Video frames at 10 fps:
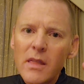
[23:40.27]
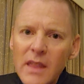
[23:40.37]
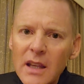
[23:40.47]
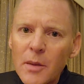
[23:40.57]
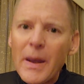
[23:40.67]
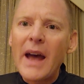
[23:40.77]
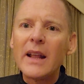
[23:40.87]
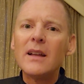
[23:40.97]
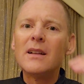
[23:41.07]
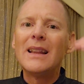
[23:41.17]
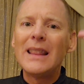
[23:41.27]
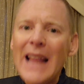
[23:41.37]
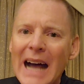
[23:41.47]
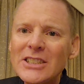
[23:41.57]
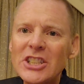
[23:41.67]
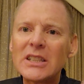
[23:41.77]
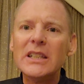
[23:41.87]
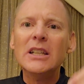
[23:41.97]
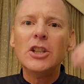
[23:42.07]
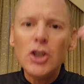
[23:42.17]
Think about it.
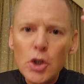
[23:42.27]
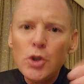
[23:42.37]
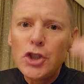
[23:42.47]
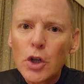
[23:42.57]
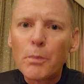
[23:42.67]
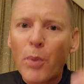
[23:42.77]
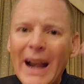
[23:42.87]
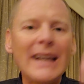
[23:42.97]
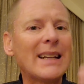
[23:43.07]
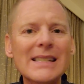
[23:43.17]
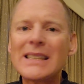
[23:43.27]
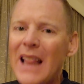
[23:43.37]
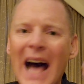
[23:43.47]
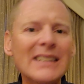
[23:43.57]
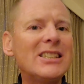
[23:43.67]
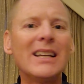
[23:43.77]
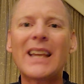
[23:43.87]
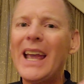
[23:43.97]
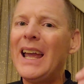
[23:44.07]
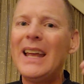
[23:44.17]
Logically, use your brain, because logic
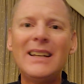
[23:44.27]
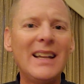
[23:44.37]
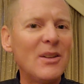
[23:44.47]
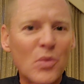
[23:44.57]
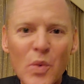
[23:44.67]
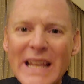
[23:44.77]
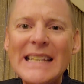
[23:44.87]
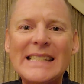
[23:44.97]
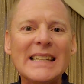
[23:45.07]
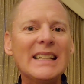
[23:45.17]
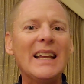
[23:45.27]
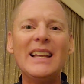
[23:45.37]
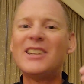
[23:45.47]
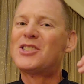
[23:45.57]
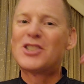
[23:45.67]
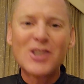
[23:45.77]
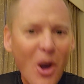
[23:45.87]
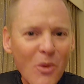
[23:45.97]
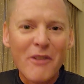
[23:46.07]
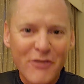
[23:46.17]
and reason is
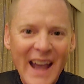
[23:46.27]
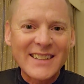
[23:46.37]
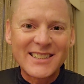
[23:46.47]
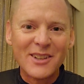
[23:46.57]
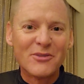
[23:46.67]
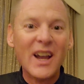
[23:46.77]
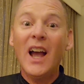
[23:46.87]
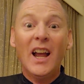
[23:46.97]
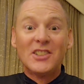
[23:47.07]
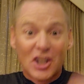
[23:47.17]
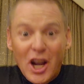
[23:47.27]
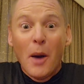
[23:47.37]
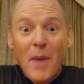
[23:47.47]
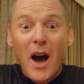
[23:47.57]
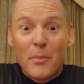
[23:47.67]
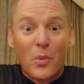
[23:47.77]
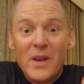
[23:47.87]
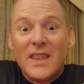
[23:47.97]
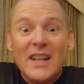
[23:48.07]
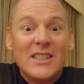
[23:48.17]
so effective to come up
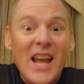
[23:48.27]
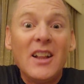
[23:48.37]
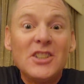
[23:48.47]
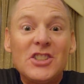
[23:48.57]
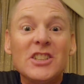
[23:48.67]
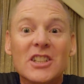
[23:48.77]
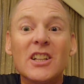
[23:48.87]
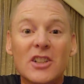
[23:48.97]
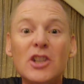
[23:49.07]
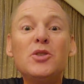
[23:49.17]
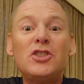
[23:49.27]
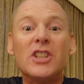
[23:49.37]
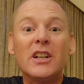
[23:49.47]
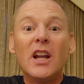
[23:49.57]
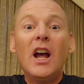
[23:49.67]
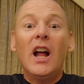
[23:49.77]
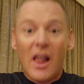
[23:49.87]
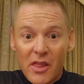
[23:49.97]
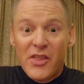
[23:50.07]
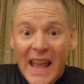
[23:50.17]
with an intelligent conclusion.
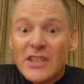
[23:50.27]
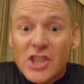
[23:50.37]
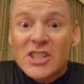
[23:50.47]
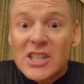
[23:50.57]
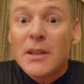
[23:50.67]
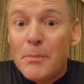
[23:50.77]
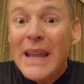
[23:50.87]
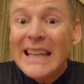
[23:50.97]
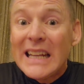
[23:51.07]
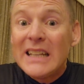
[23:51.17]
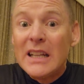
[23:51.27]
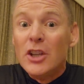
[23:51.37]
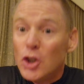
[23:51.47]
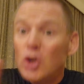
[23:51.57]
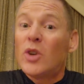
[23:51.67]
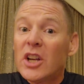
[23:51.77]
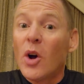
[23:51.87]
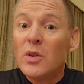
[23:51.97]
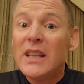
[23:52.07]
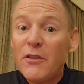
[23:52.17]
They just admitted you can
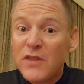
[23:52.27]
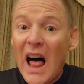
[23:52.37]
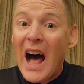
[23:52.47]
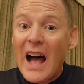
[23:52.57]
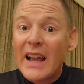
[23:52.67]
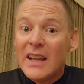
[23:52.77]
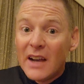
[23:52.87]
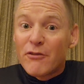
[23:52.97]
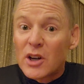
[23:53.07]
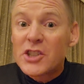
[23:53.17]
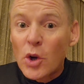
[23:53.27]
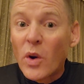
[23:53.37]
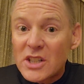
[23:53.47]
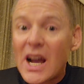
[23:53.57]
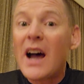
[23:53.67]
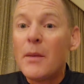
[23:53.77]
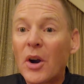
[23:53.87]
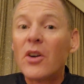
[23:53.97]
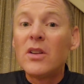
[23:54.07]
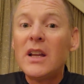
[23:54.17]
only fly for a short time
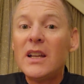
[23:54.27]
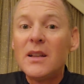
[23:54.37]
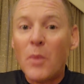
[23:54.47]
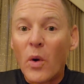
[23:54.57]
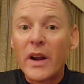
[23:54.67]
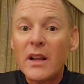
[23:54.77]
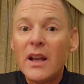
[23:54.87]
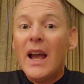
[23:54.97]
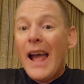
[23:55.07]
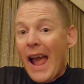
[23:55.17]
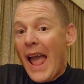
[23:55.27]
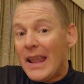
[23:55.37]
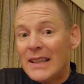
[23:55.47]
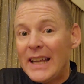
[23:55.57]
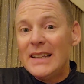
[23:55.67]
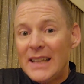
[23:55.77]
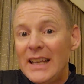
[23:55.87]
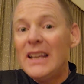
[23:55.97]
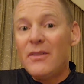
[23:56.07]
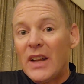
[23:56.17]
early in the morning and late in
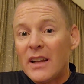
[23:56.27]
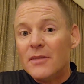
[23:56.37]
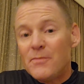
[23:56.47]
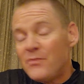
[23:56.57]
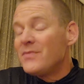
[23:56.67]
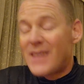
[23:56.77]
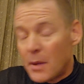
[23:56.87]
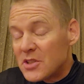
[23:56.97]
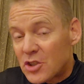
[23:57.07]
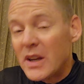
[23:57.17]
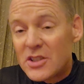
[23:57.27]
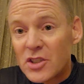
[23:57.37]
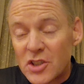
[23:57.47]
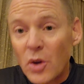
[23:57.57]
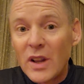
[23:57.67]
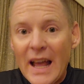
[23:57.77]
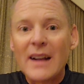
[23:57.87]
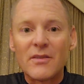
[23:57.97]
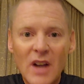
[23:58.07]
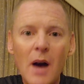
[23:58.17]
the evening. Demonstrates their total
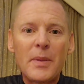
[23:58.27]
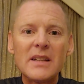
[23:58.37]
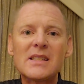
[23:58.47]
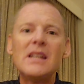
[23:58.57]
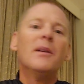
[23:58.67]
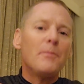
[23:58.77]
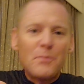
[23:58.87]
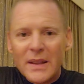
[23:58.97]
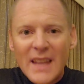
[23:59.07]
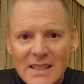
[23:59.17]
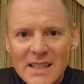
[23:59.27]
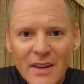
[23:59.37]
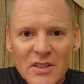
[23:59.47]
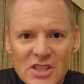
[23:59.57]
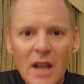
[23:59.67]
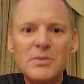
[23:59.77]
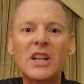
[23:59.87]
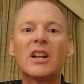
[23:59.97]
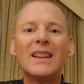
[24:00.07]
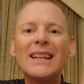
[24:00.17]
lack of competency, but that's a different
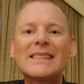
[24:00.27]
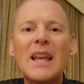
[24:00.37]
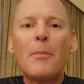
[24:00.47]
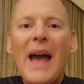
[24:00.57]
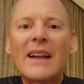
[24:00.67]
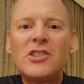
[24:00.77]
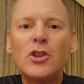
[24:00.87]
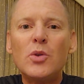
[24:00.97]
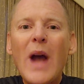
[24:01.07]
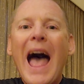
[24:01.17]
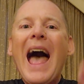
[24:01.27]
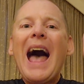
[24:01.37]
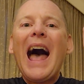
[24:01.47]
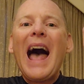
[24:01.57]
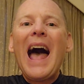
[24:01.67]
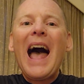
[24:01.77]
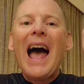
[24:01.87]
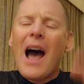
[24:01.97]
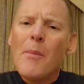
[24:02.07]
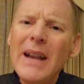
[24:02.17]
subject. Let's get back to
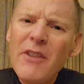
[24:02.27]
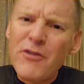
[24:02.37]
how many